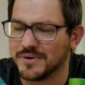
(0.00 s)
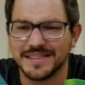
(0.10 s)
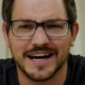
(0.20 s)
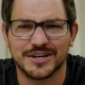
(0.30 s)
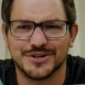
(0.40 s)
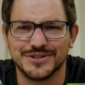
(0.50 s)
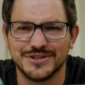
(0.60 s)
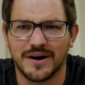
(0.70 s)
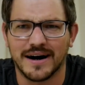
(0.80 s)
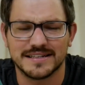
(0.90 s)
one thing I could
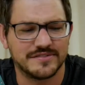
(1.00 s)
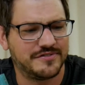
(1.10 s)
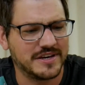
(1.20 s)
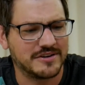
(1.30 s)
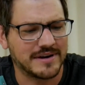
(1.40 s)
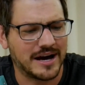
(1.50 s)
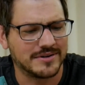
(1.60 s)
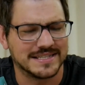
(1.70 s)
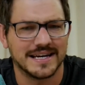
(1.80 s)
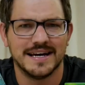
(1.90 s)
not figure out
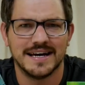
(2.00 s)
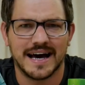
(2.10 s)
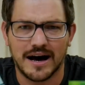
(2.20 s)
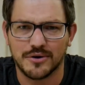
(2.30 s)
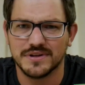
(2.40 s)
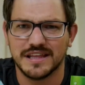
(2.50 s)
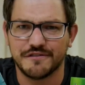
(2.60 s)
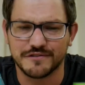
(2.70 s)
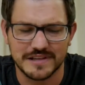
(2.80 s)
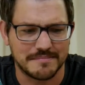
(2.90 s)
is how do they
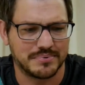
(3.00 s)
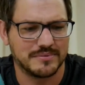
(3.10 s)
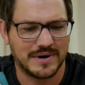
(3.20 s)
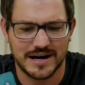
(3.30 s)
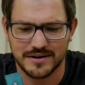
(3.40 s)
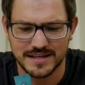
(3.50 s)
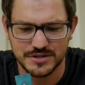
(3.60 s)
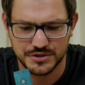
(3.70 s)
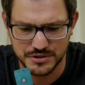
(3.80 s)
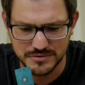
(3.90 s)
flip? How do they
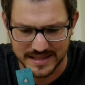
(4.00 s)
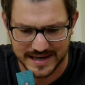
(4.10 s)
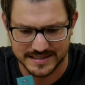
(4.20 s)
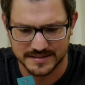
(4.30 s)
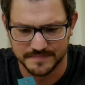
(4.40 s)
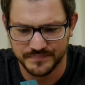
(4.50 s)
do that?